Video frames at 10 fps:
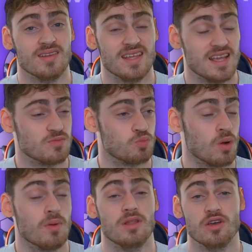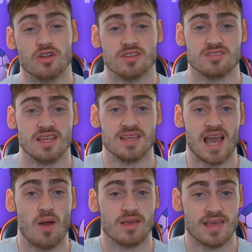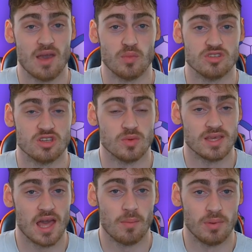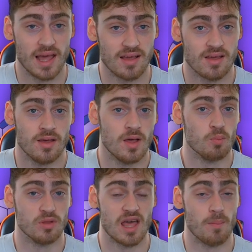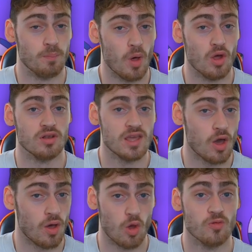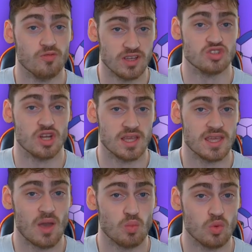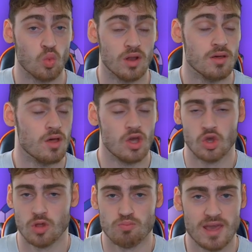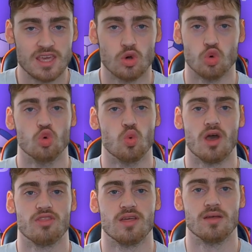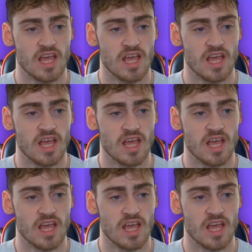He is probably going to stink out in game week 2 and get a blank, but that Burnley home fixture in game week 1 could make it all worth it.